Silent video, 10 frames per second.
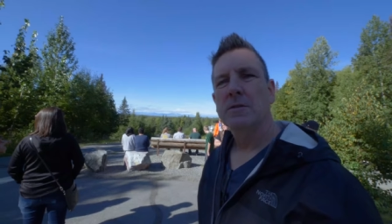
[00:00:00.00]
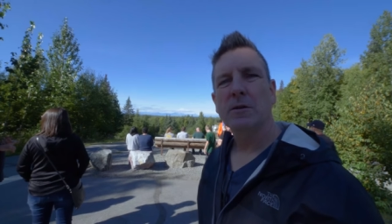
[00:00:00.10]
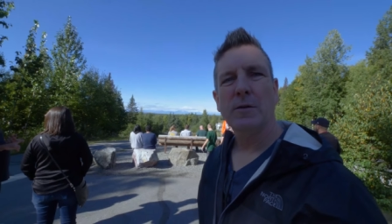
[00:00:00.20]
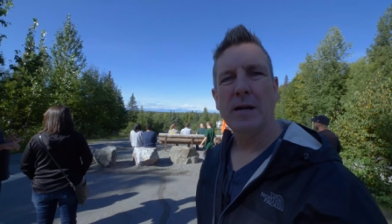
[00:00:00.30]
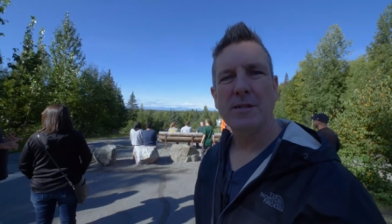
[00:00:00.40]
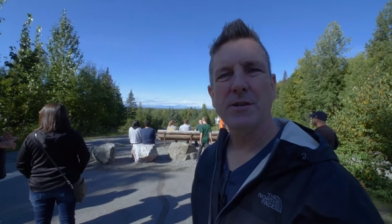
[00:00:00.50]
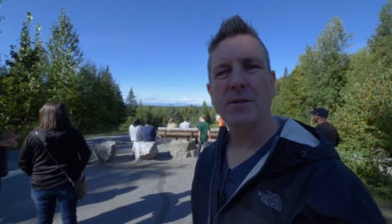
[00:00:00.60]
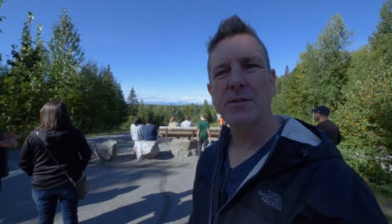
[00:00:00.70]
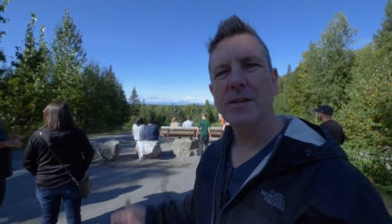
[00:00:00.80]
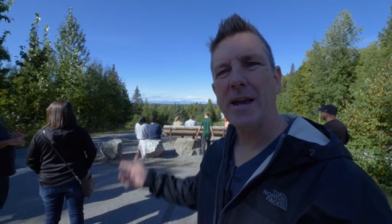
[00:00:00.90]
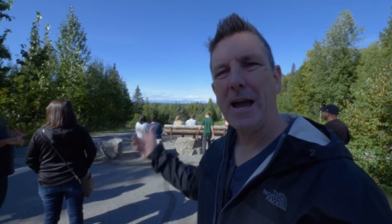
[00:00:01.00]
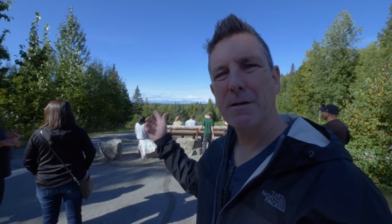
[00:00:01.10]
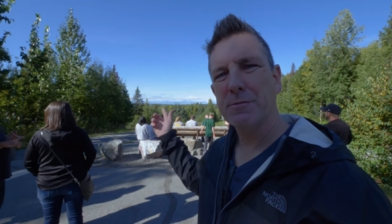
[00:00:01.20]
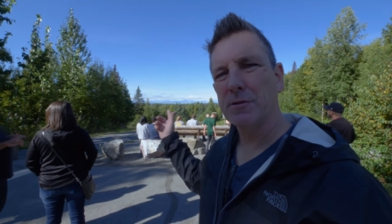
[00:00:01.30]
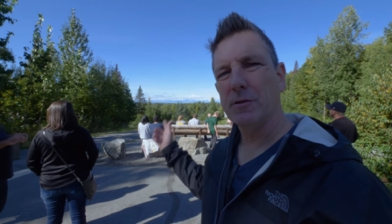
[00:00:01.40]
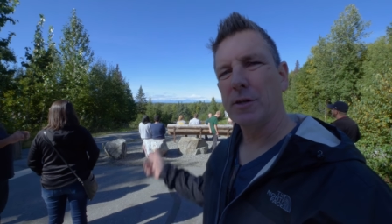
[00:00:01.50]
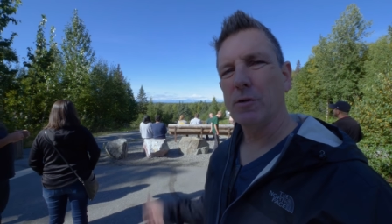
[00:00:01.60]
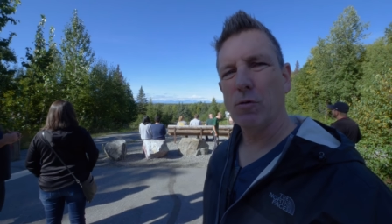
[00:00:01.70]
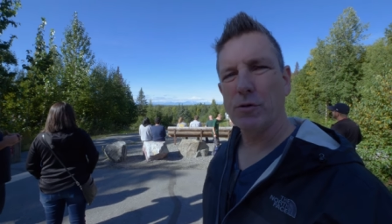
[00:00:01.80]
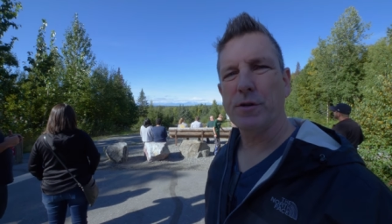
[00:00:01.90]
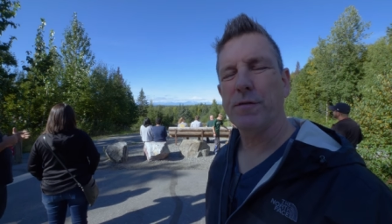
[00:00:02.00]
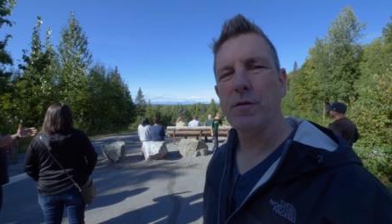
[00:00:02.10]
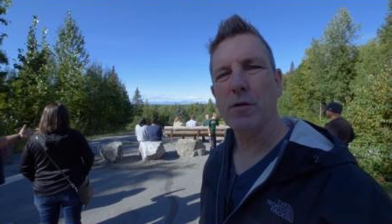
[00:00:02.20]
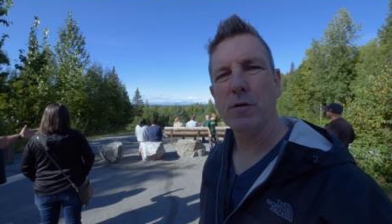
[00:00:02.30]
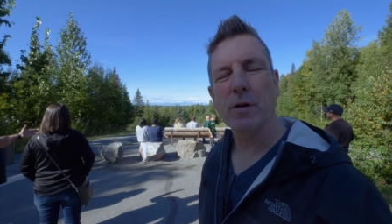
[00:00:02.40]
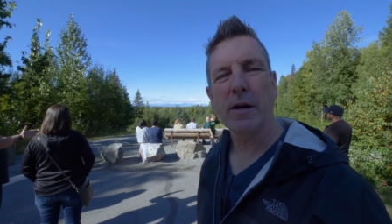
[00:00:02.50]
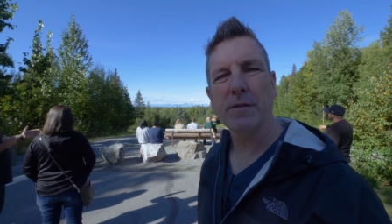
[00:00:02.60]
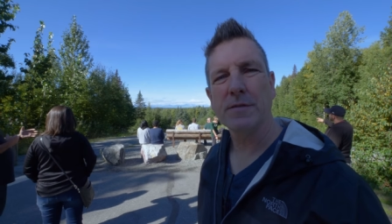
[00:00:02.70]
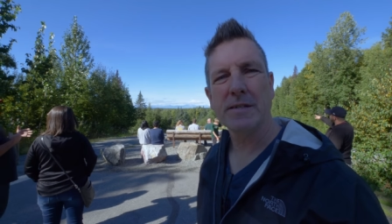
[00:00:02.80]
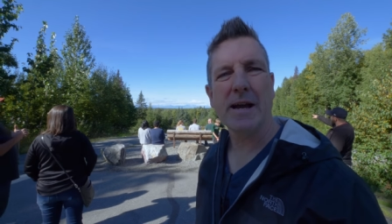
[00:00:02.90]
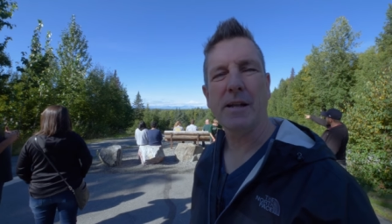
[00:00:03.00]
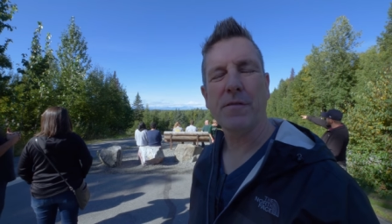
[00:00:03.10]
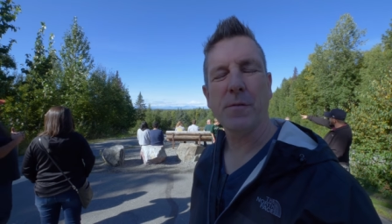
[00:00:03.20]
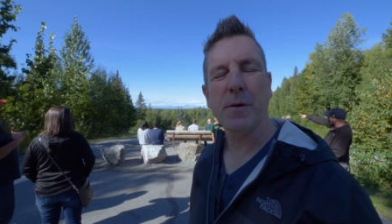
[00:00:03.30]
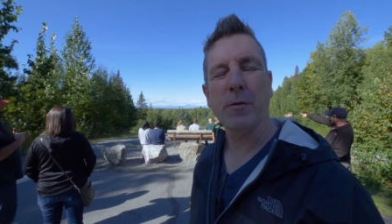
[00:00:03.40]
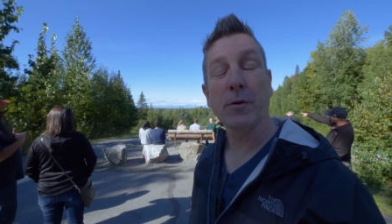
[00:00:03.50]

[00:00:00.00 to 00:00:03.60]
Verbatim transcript: So as you can see, absolutely gorgeous view of Denali from here.